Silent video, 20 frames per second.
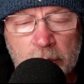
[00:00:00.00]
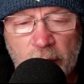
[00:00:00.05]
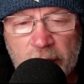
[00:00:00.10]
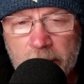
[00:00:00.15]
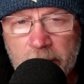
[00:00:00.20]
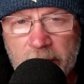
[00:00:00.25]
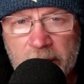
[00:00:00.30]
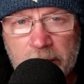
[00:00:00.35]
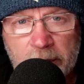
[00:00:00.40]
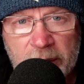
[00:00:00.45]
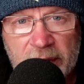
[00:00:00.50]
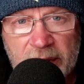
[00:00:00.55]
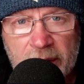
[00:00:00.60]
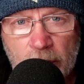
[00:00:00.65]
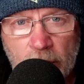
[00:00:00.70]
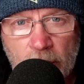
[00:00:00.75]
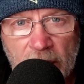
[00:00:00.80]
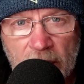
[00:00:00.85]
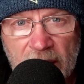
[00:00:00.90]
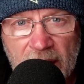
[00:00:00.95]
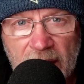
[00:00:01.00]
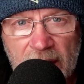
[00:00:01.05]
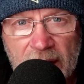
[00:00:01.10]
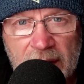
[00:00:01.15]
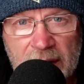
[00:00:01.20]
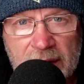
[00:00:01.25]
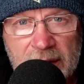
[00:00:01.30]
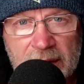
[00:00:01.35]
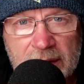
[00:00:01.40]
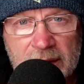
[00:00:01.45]
Maybe be
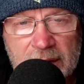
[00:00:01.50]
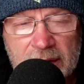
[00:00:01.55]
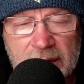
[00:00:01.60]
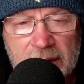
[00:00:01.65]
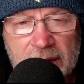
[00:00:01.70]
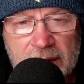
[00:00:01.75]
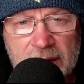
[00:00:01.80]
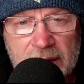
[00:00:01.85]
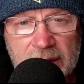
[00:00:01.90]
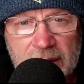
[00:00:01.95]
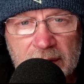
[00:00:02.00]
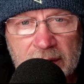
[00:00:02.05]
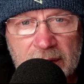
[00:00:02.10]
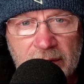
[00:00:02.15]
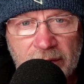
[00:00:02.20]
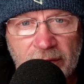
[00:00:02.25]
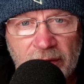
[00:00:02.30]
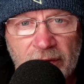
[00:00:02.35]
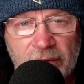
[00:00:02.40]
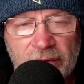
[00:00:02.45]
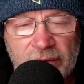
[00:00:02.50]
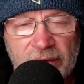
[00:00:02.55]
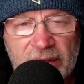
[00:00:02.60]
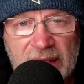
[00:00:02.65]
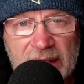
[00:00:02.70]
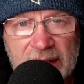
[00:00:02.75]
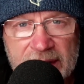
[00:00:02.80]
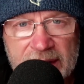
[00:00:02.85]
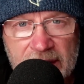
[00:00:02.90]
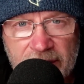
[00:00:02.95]
aware of
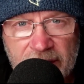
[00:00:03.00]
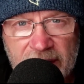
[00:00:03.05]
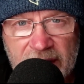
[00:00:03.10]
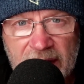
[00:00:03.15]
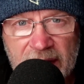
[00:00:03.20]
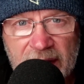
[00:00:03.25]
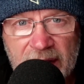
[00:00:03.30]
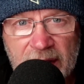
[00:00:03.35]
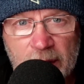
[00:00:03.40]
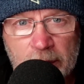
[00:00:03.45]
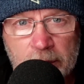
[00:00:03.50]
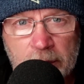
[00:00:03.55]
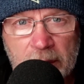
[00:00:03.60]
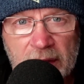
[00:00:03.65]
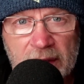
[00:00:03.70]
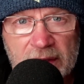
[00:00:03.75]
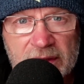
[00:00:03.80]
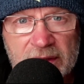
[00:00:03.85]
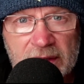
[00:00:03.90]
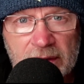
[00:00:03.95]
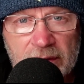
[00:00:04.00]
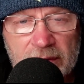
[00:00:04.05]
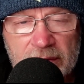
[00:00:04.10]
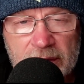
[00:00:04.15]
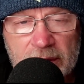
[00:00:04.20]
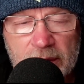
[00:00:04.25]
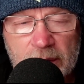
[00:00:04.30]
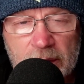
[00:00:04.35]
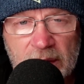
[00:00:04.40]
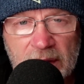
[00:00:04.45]
the feeling of the air passing
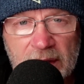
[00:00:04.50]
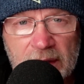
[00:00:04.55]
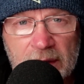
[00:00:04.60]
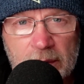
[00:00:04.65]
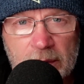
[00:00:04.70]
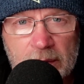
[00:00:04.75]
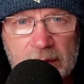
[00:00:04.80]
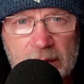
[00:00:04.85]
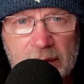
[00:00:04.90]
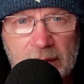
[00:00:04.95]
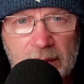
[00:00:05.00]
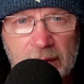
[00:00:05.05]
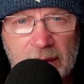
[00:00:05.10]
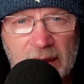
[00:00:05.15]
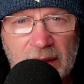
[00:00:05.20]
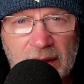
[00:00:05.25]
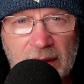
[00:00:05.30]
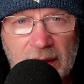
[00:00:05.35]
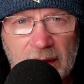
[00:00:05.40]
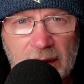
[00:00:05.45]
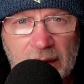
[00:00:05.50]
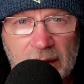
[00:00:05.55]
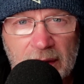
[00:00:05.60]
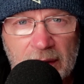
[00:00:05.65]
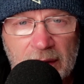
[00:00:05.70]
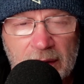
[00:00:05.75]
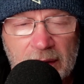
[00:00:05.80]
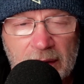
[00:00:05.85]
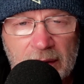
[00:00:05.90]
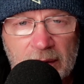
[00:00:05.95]
through your nose,
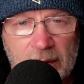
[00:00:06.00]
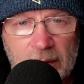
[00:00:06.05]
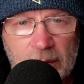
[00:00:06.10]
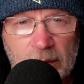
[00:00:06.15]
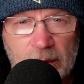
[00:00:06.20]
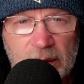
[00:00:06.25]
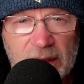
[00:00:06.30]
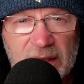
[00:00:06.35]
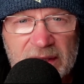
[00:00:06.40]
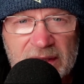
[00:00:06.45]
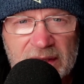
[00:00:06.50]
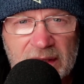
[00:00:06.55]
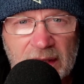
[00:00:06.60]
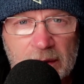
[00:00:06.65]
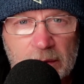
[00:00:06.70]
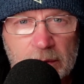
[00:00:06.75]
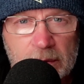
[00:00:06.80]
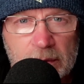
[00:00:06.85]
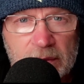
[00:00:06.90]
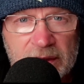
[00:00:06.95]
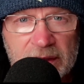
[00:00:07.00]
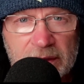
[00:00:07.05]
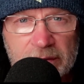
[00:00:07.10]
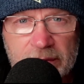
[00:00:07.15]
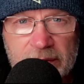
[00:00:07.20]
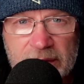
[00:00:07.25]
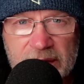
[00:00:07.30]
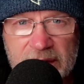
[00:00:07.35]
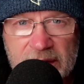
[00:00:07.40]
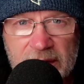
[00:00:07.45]
the subtle
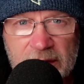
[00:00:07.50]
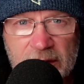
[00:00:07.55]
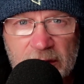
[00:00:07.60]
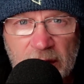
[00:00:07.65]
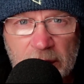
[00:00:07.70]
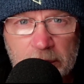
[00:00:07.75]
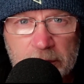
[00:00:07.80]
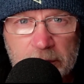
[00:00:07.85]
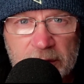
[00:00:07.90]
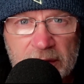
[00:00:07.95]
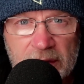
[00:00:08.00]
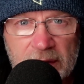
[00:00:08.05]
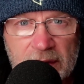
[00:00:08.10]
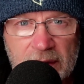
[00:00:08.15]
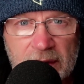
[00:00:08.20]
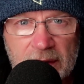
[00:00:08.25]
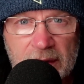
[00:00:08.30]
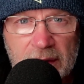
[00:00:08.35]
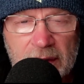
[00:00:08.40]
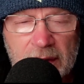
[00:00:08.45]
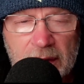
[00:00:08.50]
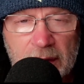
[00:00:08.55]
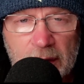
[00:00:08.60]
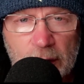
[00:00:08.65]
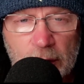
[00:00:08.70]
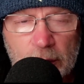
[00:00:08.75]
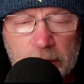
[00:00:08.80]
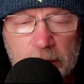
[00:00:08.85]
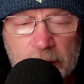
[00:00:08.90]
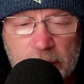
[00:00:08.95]
difference in temperature
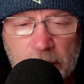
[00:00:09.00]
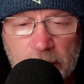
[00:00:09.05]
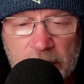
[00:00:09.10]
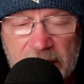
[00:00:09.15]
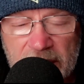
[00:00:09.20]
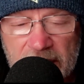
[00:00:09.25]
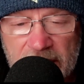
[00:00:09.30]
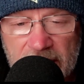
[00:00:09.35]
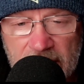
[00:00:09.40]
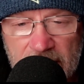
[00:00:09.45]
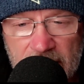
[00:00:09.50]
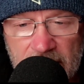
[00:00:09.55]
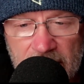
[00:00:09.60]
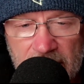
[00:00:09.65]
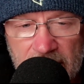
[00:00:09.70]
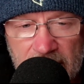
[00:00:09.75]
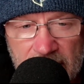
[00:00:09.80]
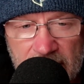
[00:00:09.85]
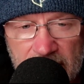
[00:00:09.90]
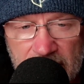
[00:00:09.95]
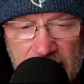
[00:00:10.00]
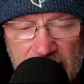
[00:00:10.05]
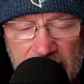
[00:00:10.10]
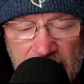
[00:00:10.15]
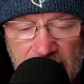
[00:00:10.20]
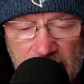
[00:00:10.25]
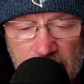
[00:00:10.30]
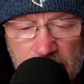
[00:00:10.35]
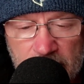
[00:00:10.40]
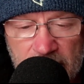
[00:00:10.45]
between the in and
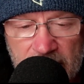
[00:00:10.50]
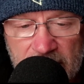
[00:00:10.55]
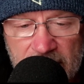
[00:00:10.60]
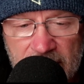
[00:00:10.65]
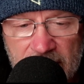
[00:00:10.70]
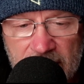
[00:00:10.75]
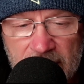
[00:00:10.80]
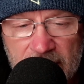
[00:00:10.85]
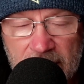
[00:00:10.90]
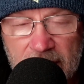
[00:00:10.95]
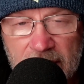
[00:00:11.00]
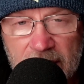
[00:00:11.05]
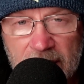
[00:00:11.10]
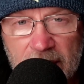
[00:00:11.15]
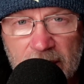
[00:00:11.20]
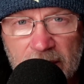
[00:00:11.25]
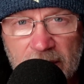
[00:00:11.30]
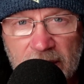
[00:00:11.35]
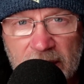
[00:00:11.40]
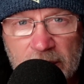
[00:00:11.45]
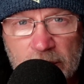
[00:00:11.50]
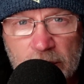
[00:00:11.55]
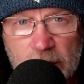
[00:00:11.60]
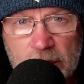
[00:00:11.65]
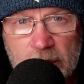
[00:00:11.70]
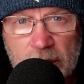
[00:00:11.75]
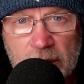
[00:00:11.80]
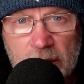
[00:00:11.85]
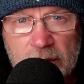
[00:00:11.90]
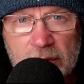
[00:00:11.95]
the out-breath
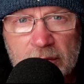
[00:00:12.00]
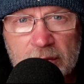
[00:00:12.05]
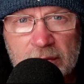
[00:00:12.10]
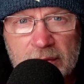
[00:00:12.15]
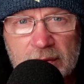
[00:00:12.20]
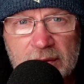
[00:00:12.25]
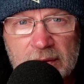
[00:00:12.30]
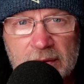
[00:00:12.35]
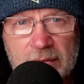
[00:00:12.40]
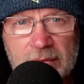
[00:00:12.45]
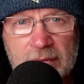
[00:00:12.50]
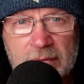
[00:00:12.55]
around your nostrils.